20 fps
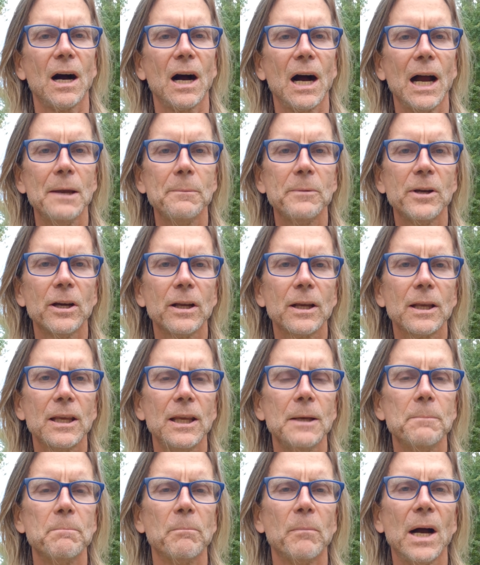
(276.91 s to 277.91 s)
I am going to
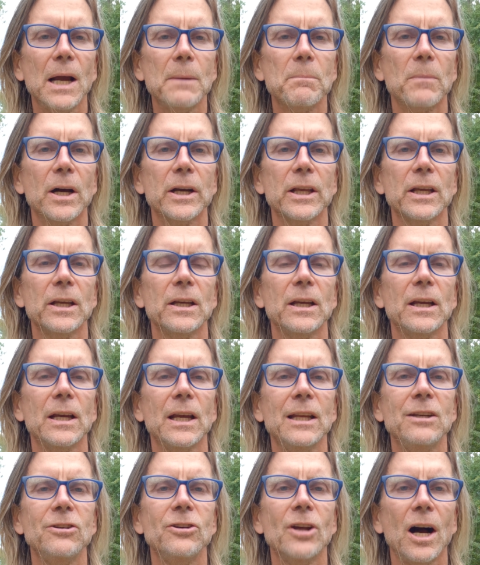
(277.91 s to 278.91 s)
keep my money
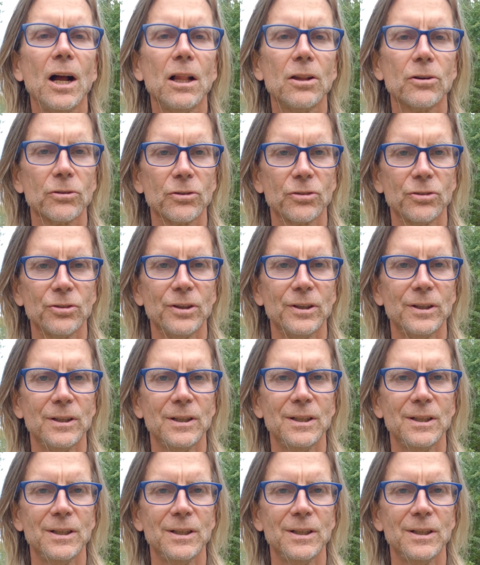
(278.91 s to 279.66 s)
in dollars.